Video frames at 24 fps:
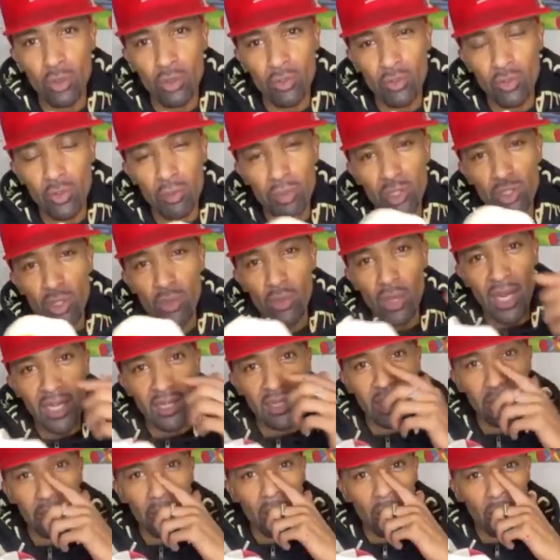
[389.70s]
Foot Patrol
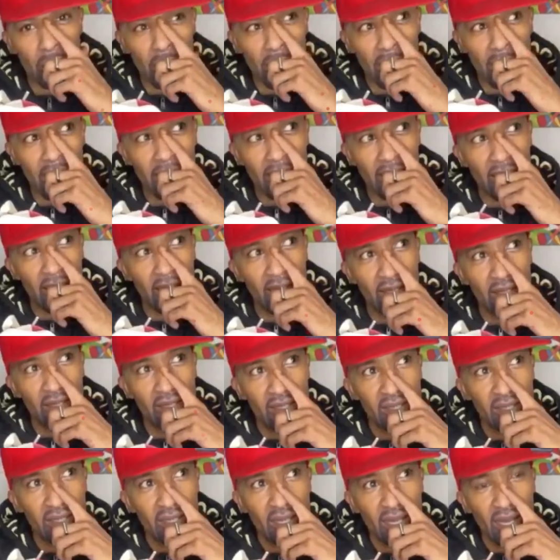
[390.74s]
had them over here,
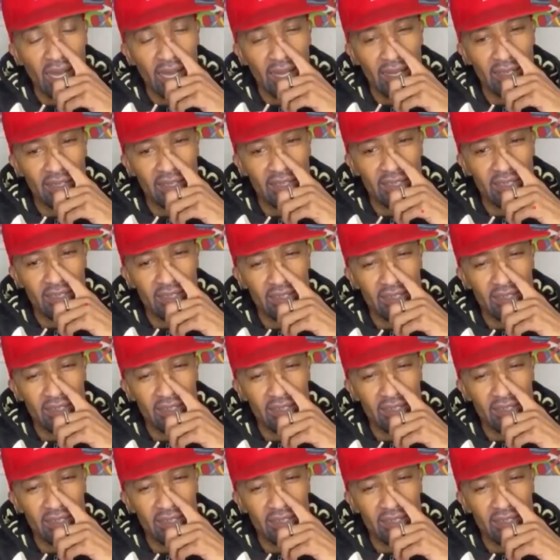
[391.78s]
and